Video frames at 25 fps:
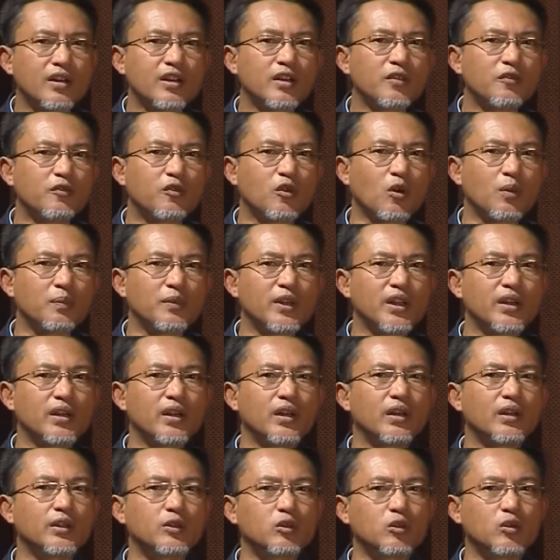from the
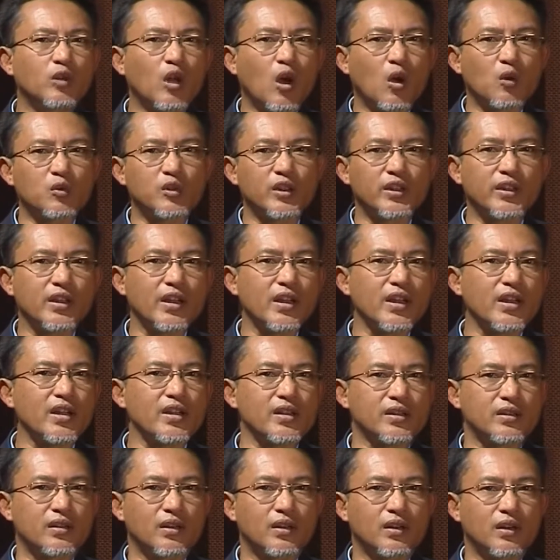year
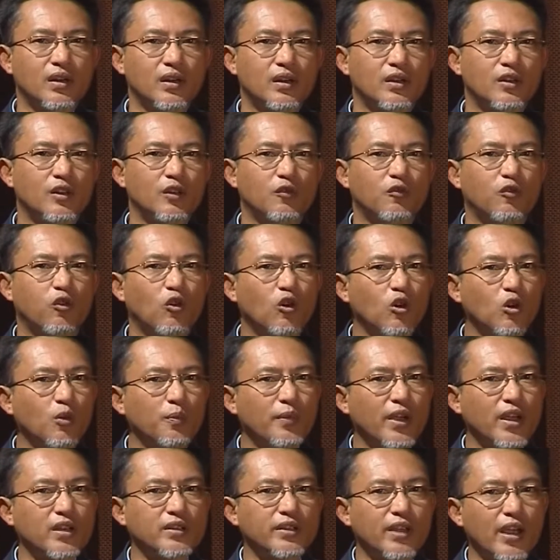2008, the forum
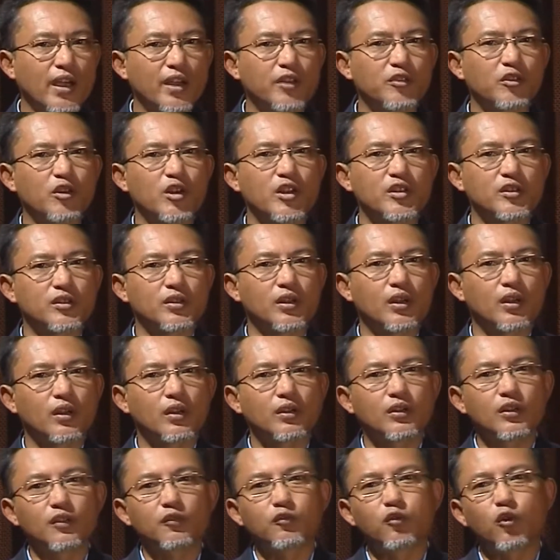has addressed
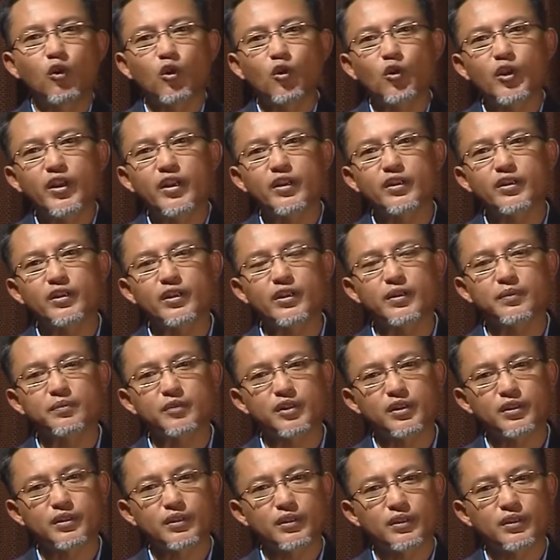the following themes: